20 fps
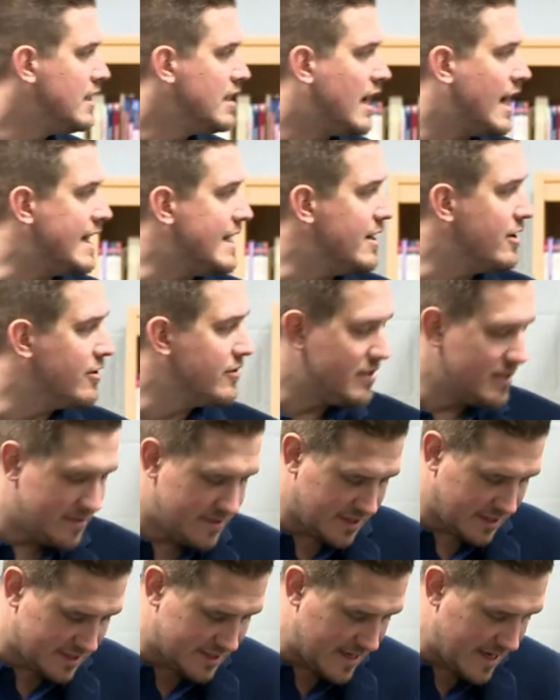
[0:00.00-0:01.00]
I narrow these
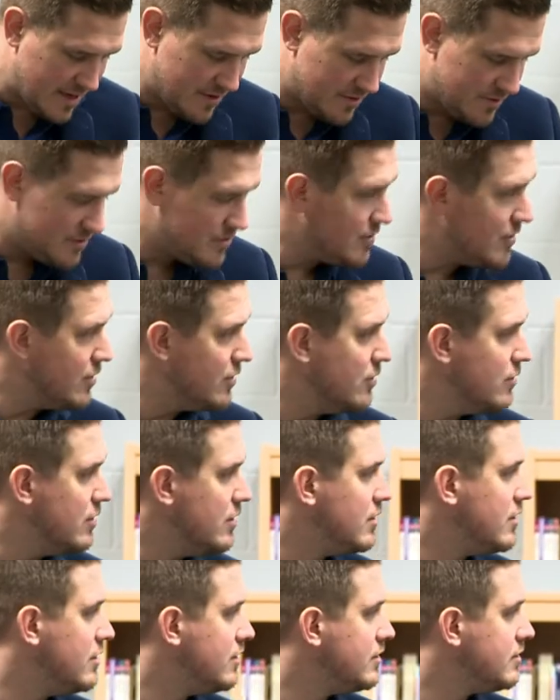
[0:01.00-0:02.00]
things down to
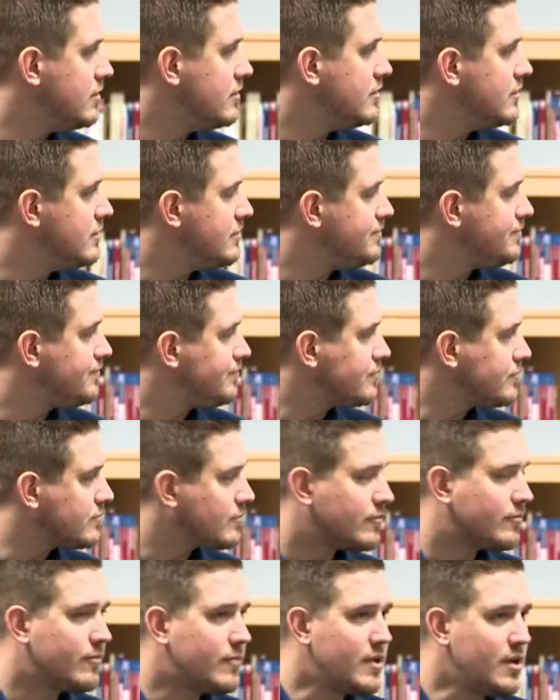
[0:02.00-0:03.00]

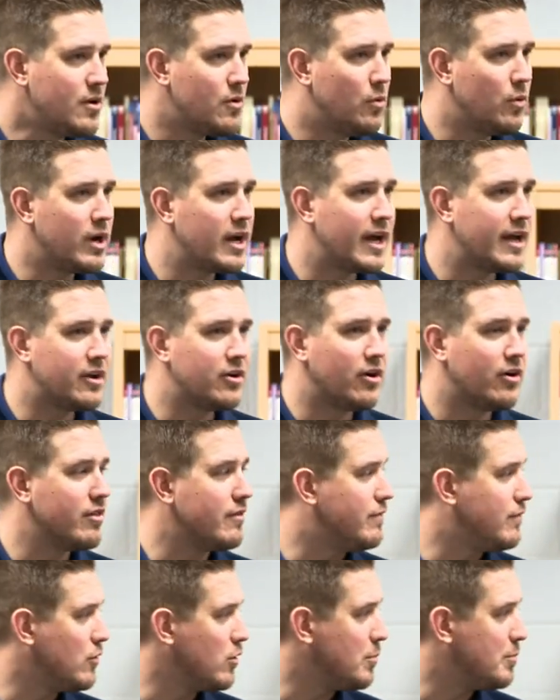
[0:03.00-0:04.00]
what I call the
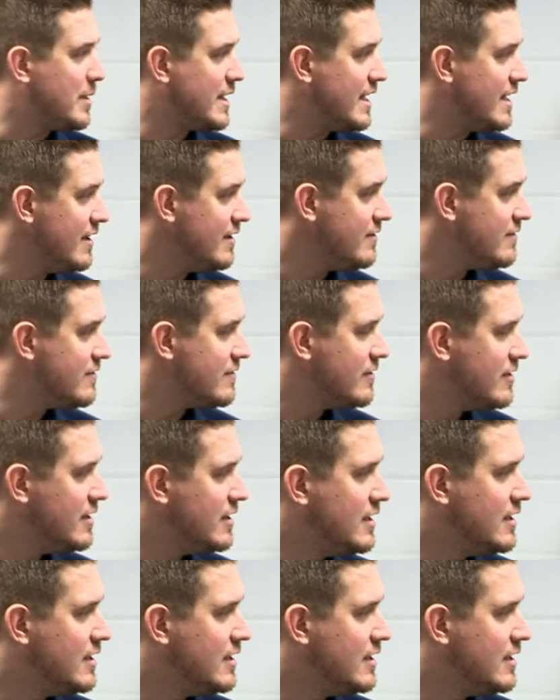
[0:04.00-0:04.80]
four P's.